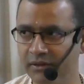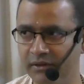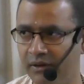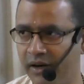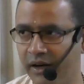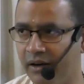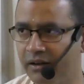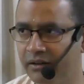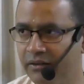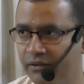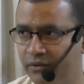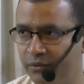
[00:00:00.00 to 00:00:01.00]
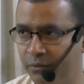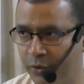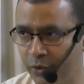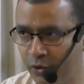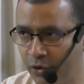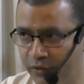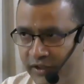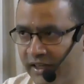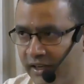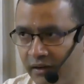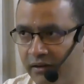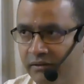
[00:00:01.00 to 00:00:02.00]
Right? Pure
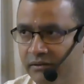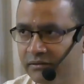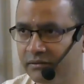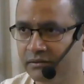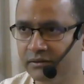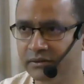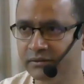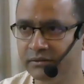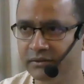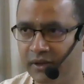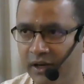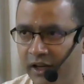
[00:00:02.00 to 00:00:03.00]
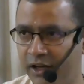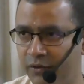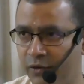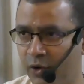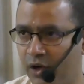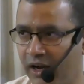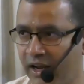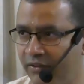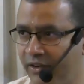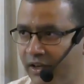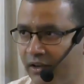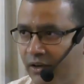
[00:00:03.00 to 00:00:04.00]
physical. Like if you are
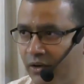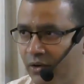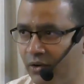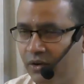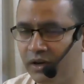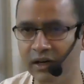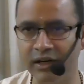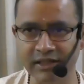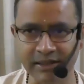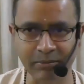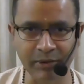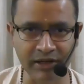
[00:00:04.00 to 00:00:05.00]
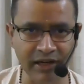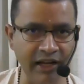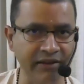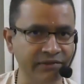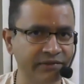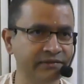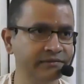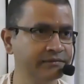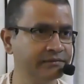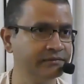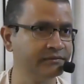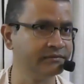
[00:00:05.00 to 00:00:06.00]
having a disciplined life.
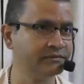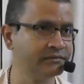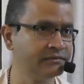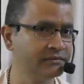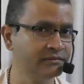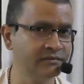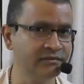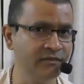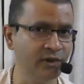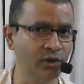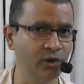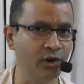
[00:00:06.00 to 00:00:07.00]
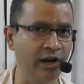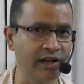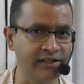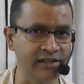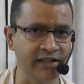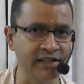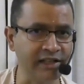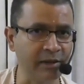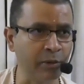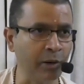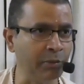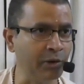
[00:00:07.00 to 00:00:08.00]
You are exercising
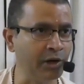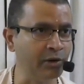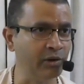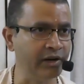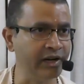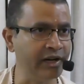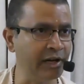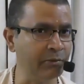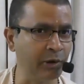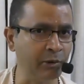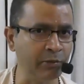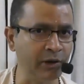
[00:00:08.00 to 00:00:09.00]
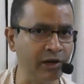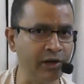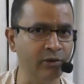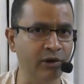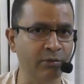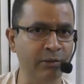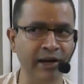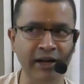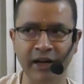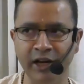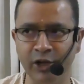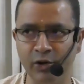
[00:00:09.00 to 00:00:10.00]
properly, you are eating properly, you are
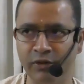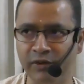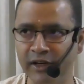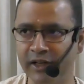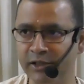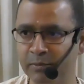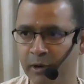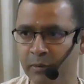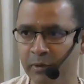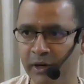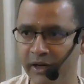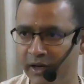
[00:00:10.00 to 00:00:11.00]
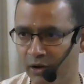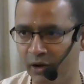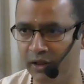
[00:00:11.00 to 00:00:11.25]
maintaining your fitness properly and all